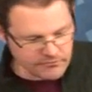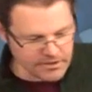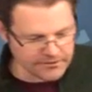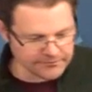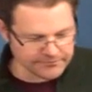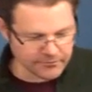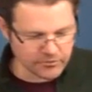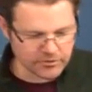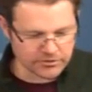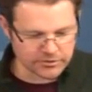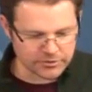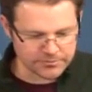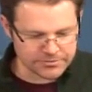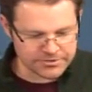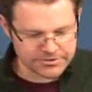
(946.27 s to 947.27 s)
For
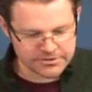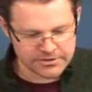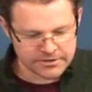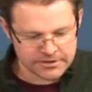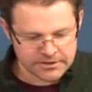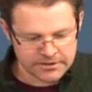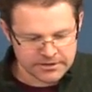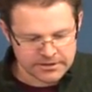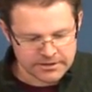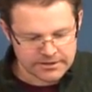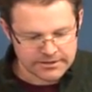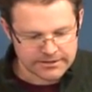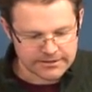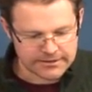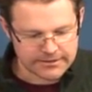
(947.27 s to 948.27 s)
loops.
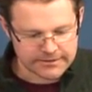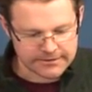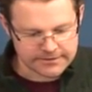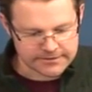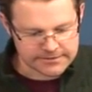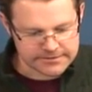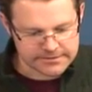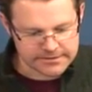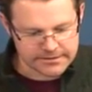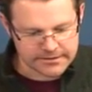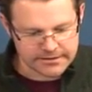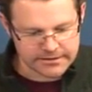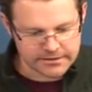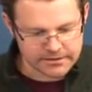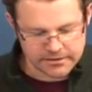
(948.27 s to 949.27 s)
Let's see
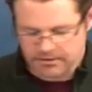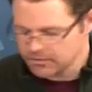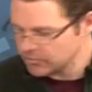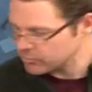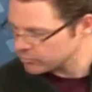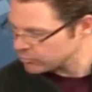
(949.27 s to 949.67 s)
here.